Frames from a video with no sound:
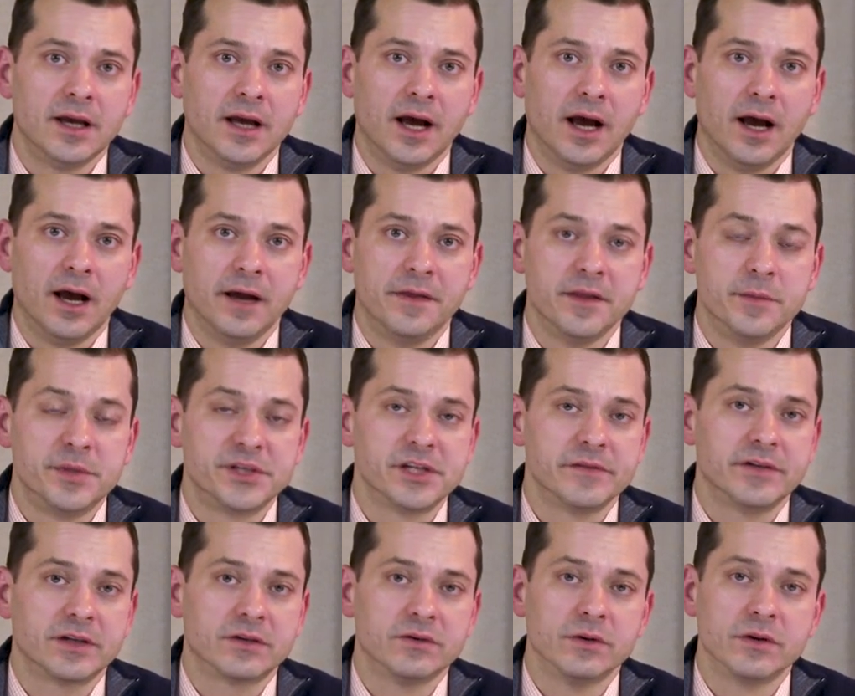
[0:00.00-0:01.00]
uh, in the
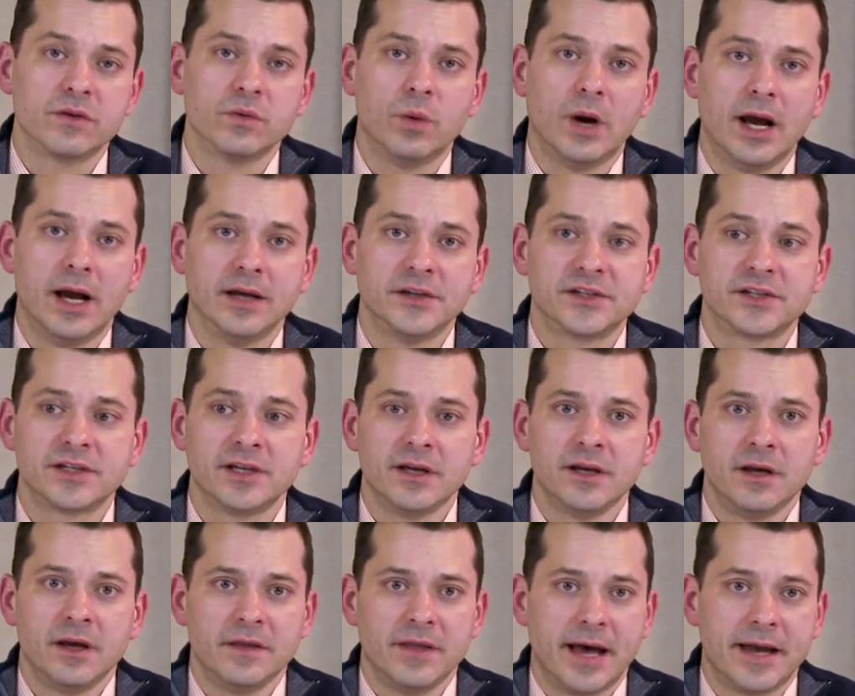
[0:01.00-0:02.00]
Pacific Northwest
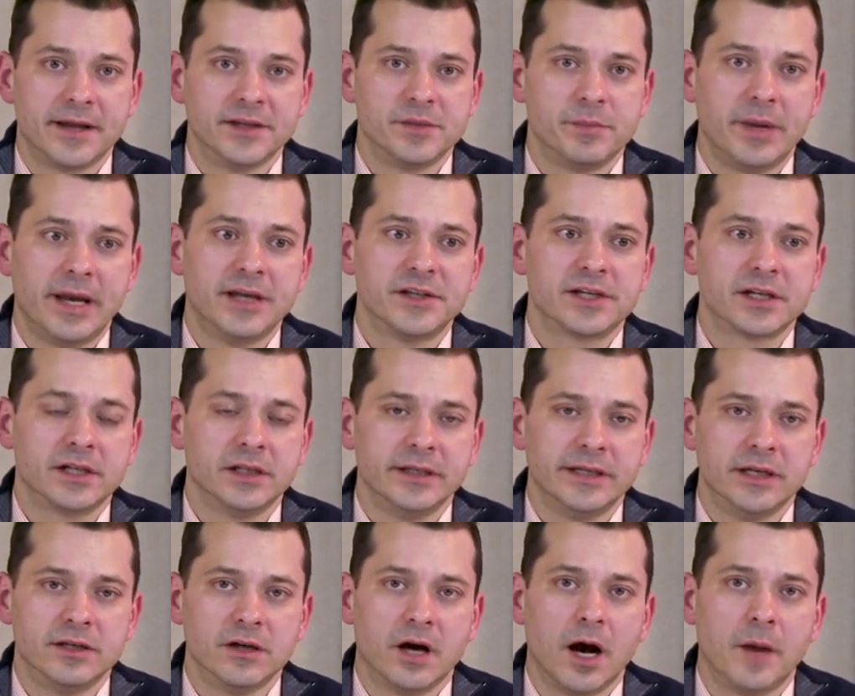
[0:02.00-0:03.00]
that has basically
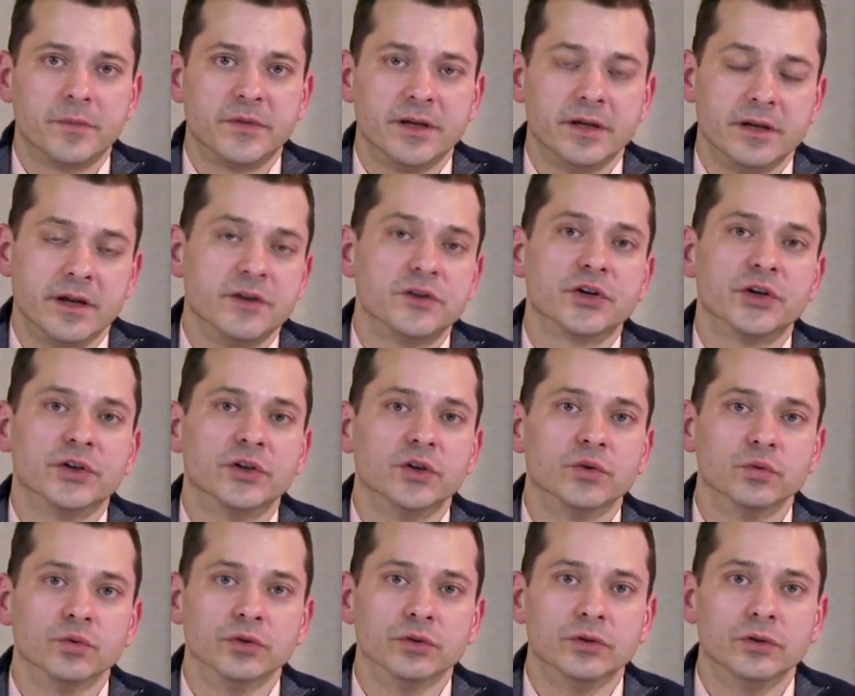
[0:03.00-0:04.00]
adopted an internal
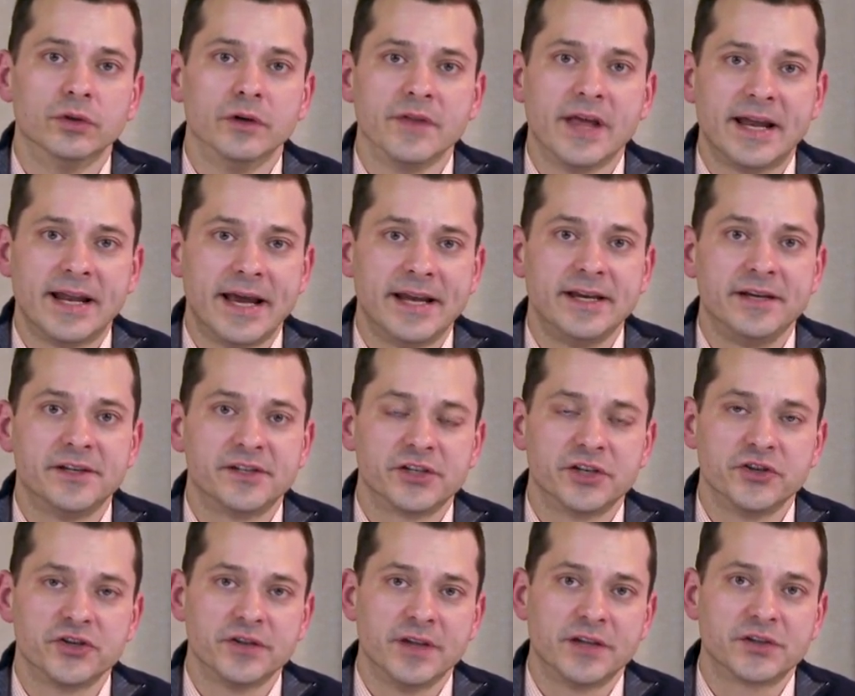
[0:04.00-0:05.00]
rule that any
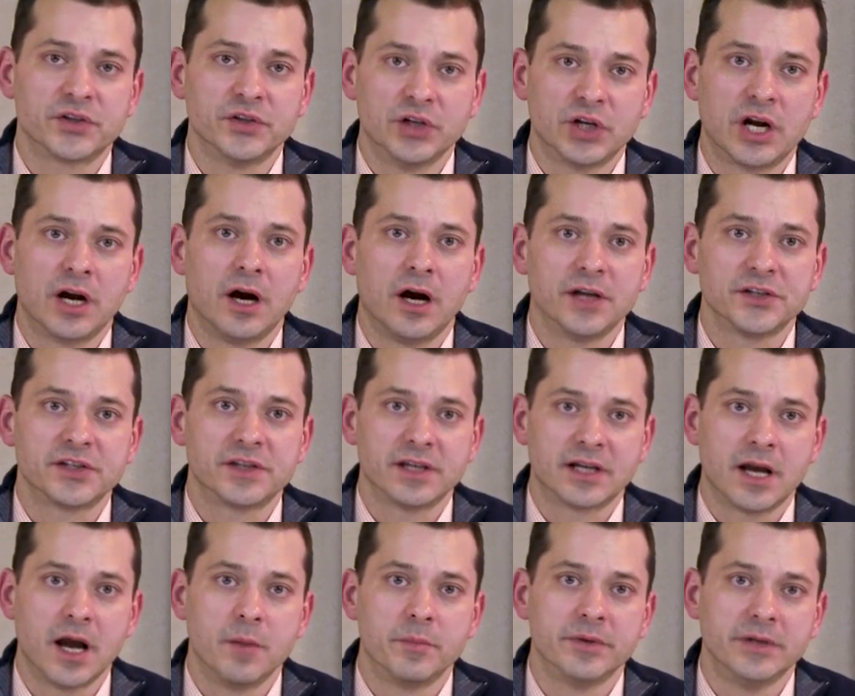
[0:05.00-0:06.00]
decision that's going to cost the
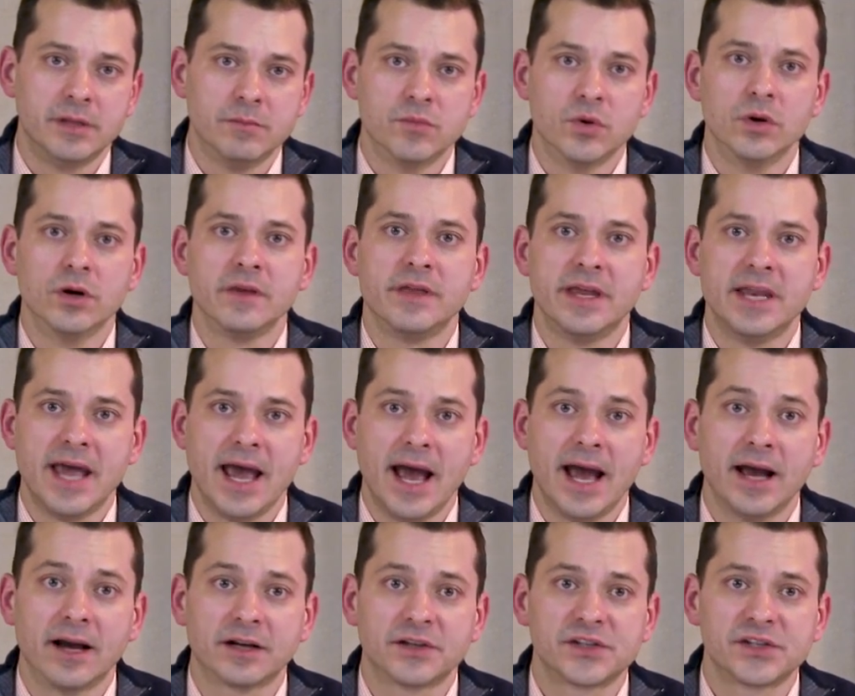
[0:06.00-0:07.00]
company more than
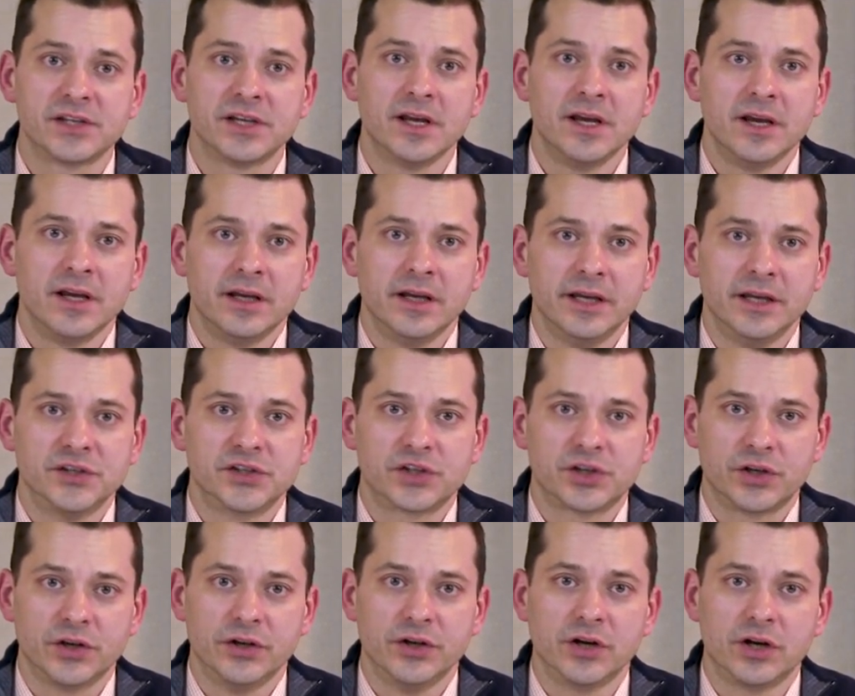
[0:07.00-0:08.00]
X is
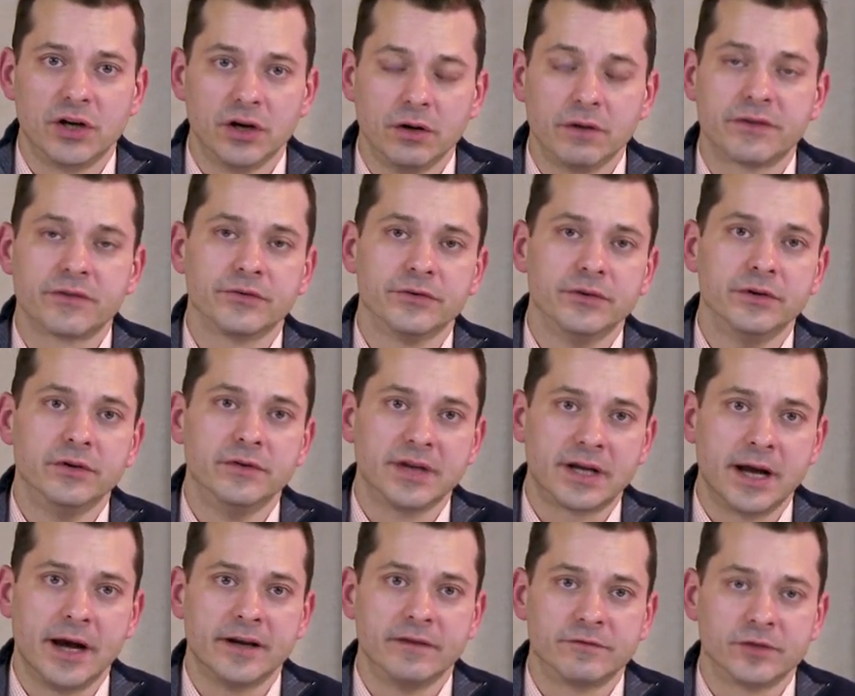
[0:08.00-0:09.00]
going to go through the
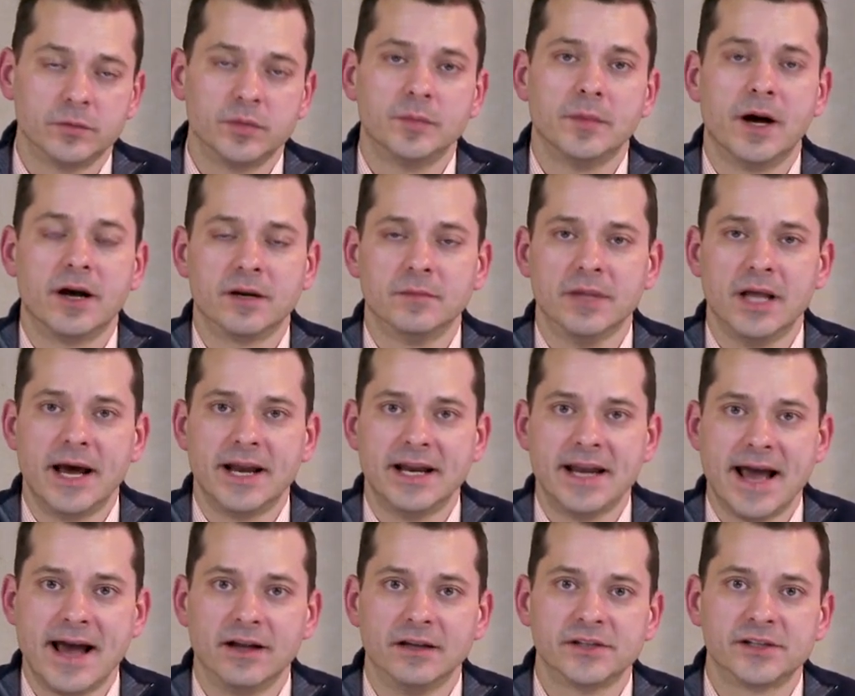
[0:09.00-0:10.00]
kind of triple bottom line
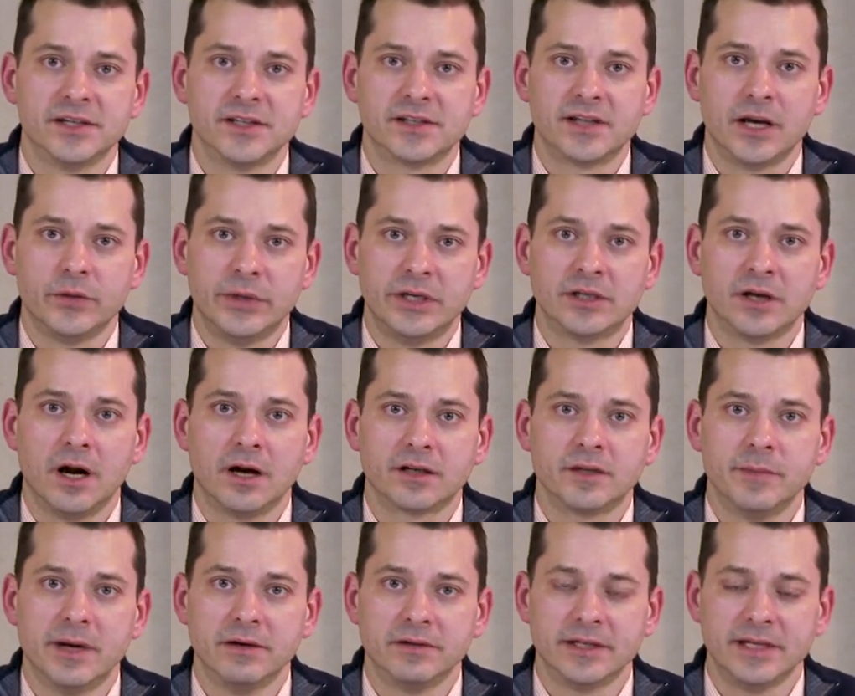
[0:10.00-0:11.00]
analysis that we talked
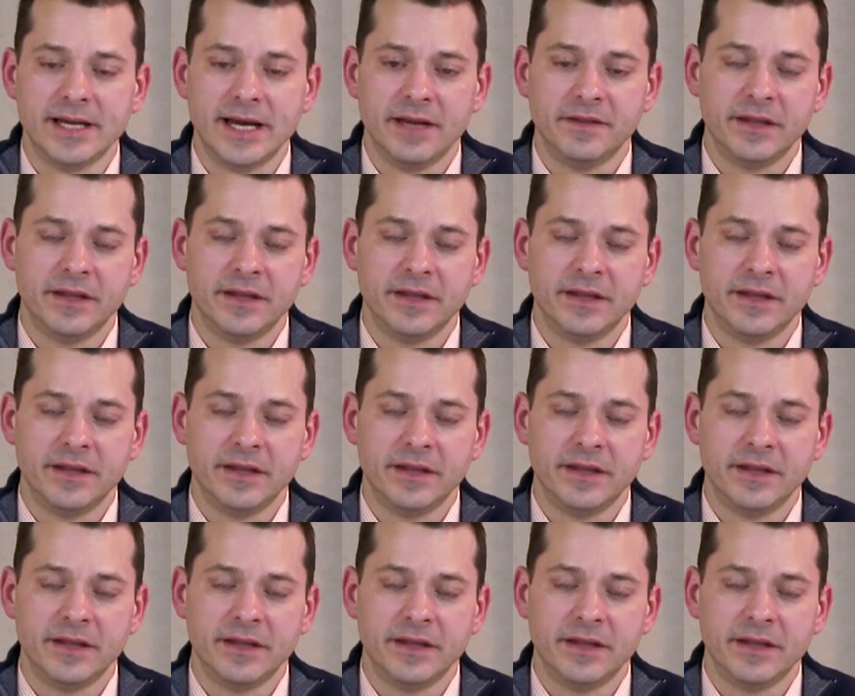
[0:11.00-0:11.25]
about today.